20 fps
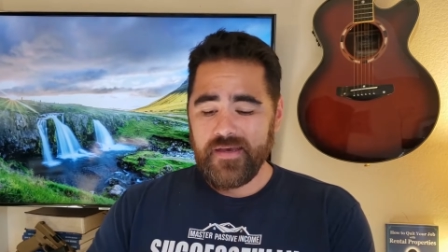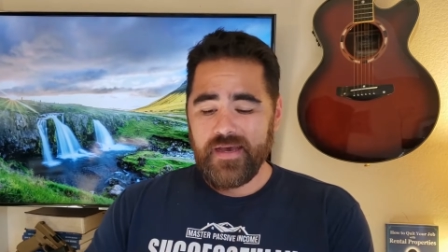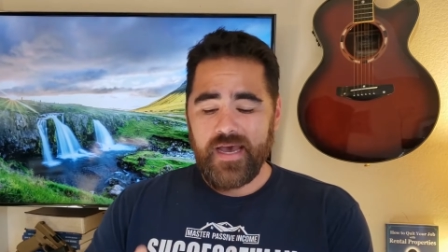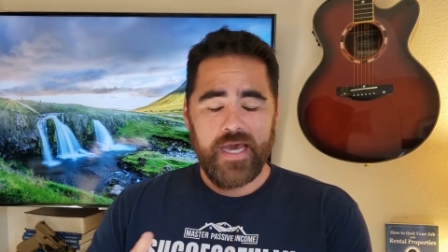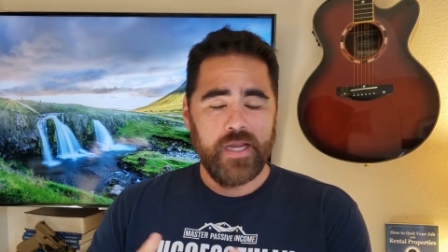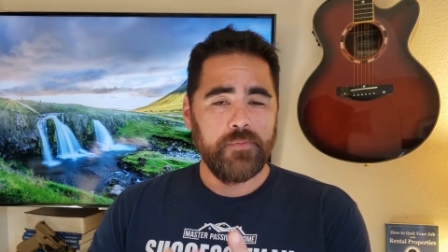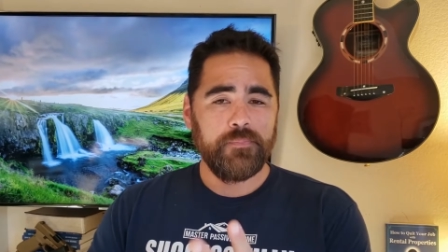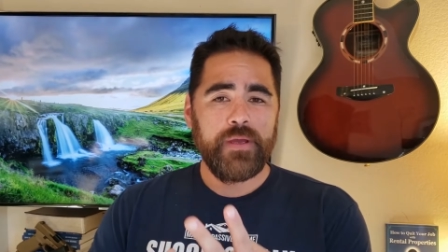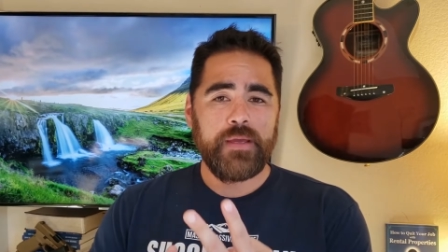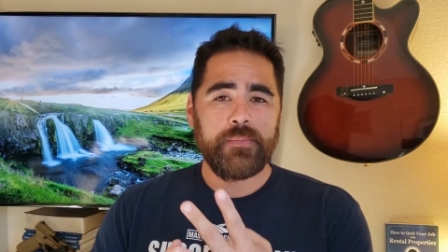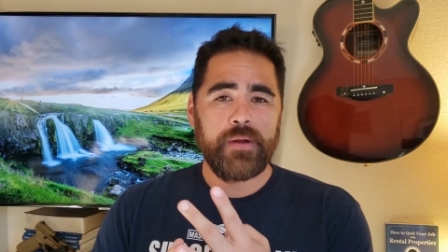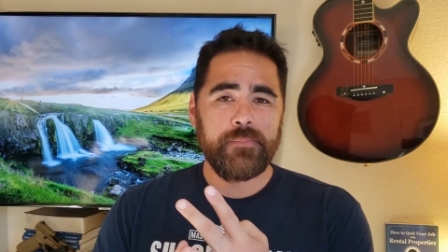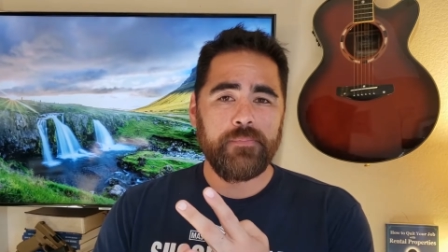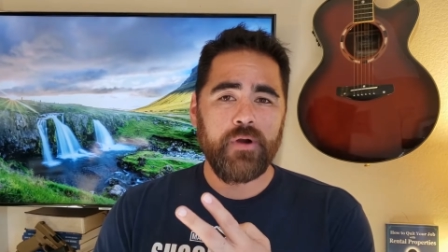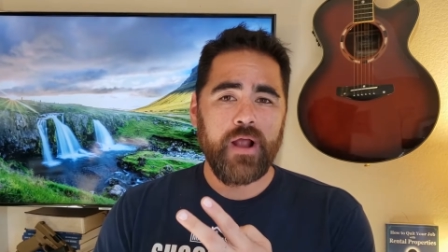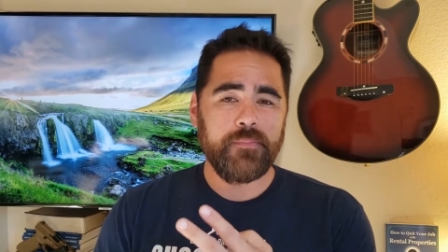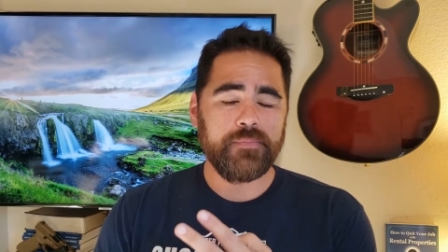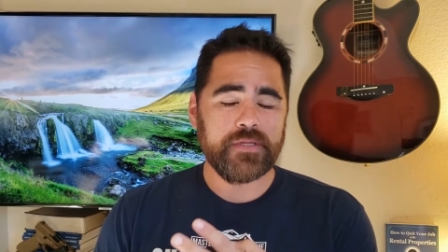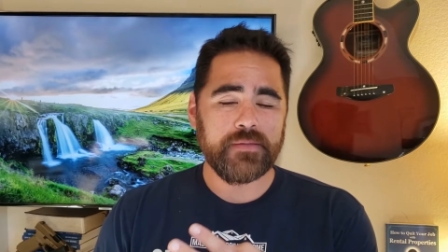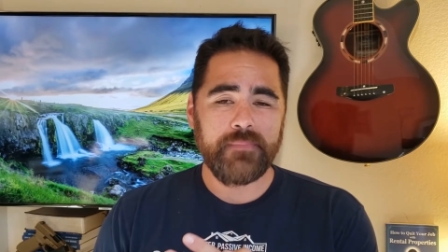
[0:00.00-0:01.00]
I don't pay my
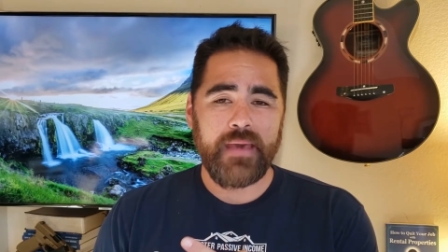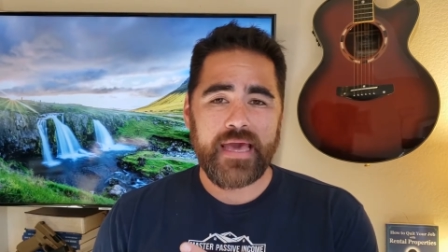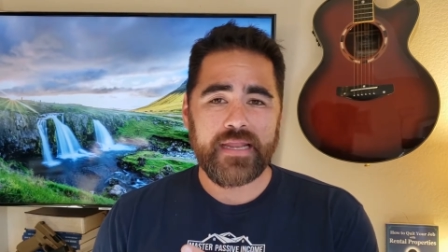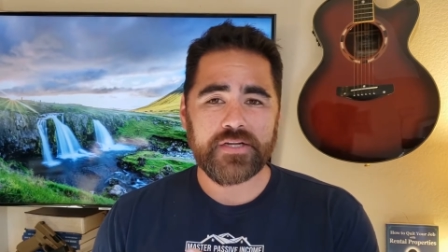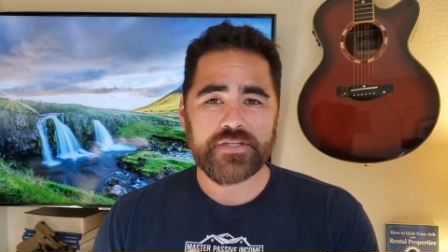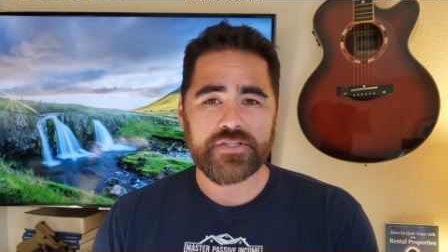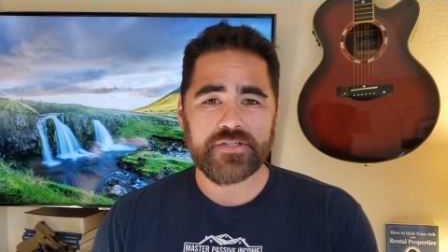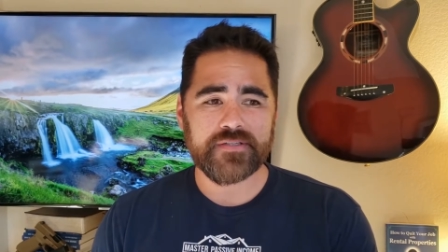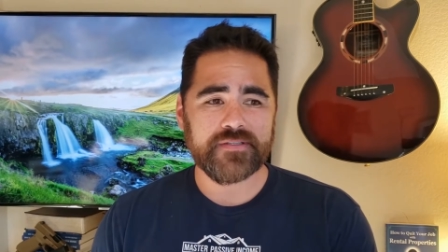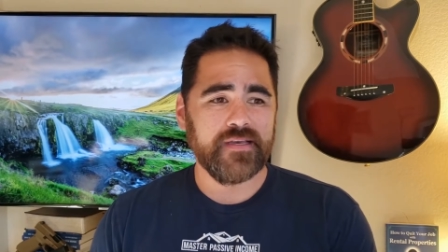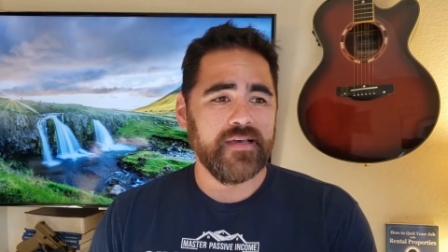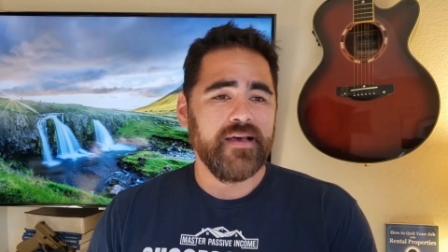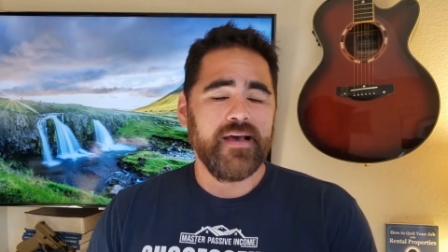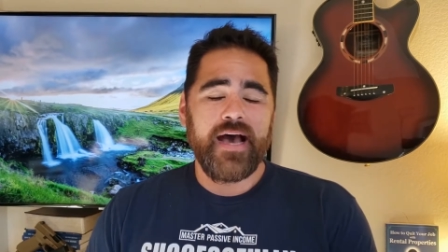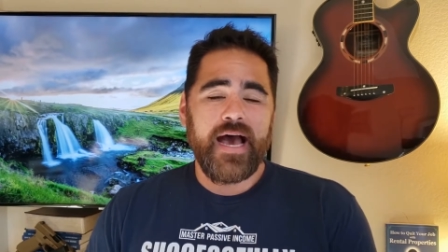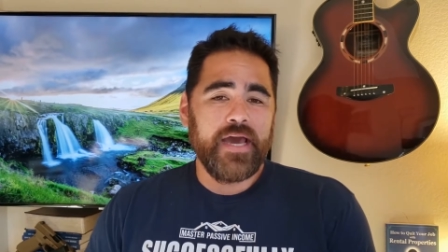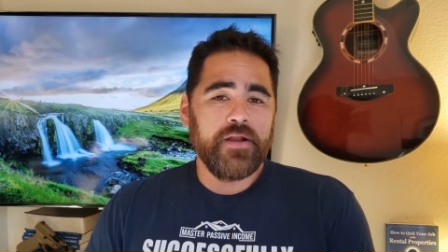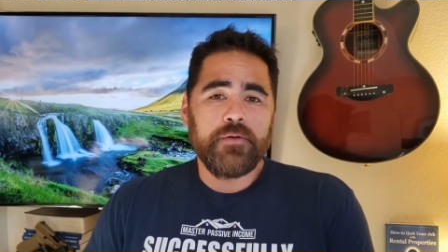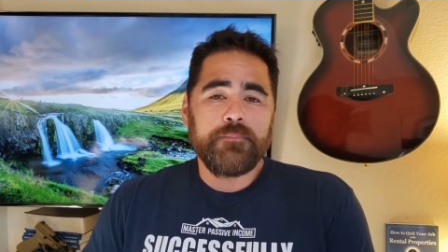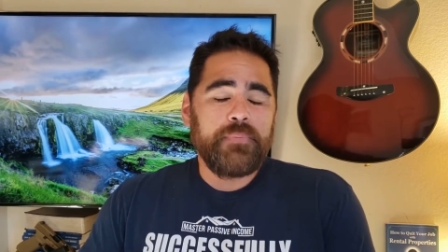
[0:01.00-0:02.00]
property managers.
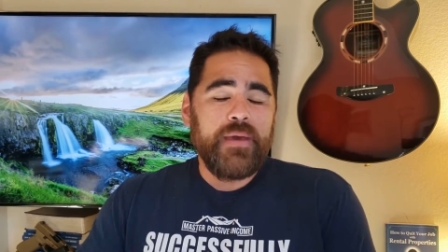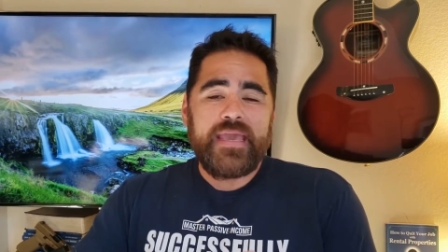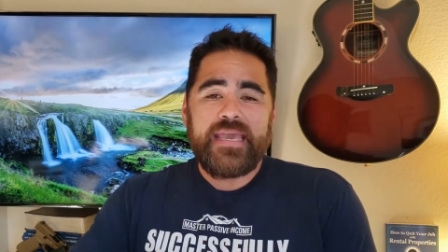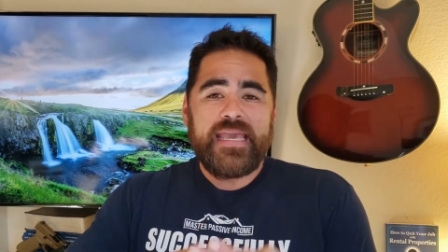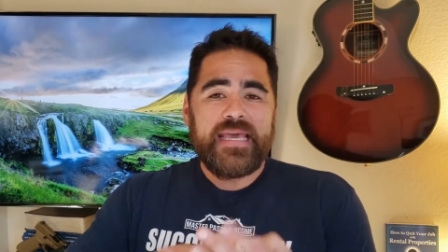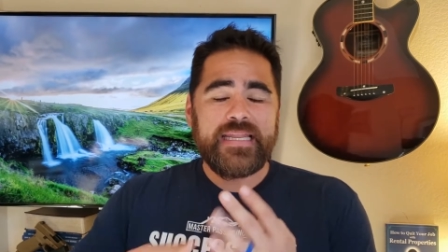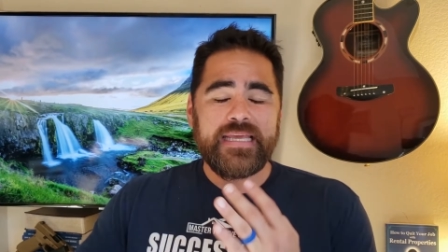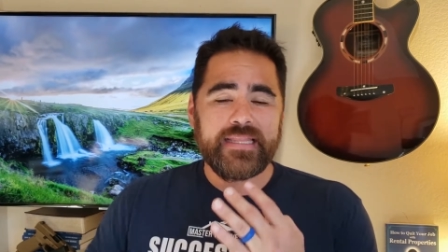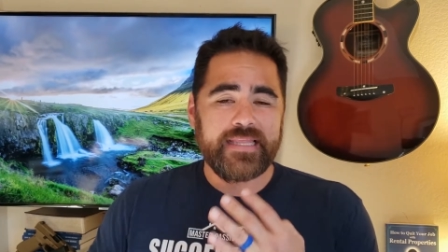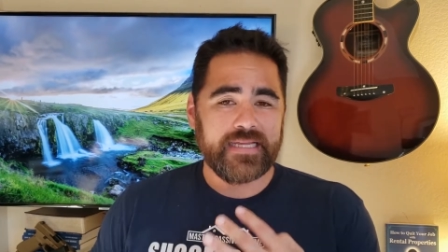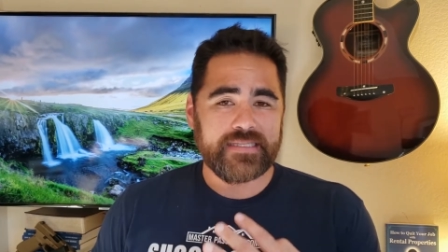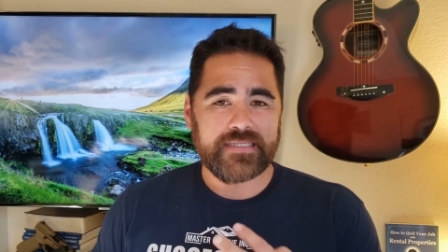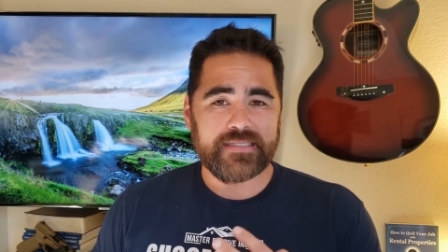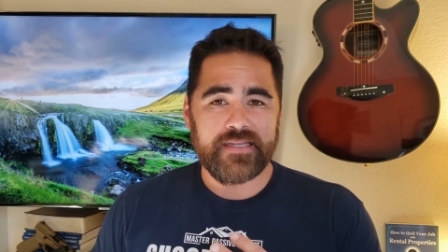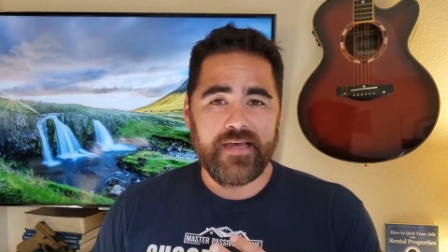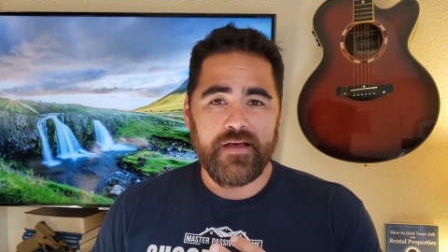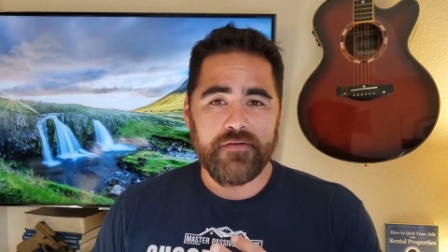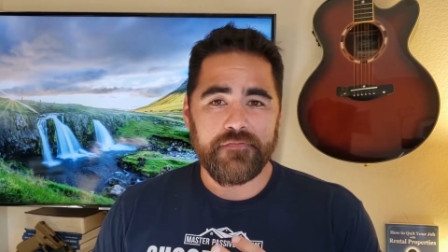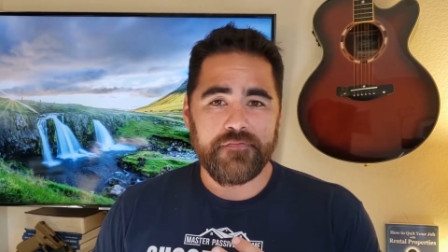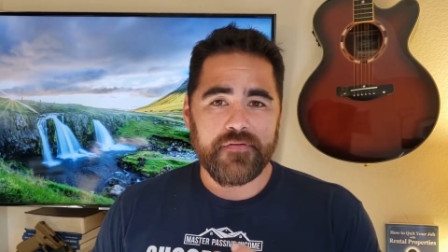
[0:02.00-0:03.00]
I don't pay any of that
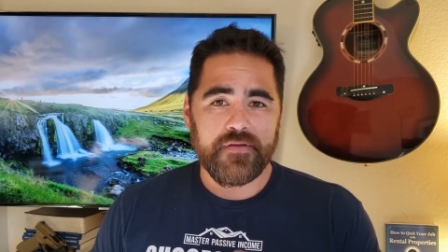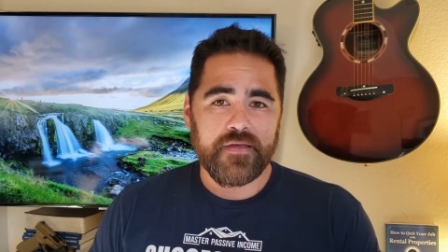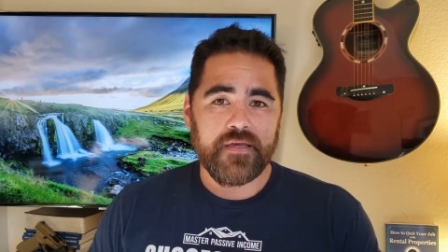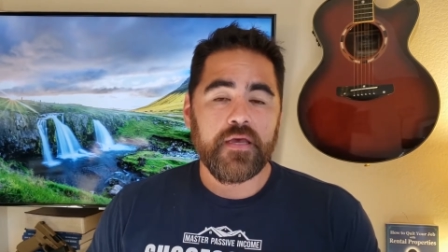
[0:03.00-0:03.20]
stuff.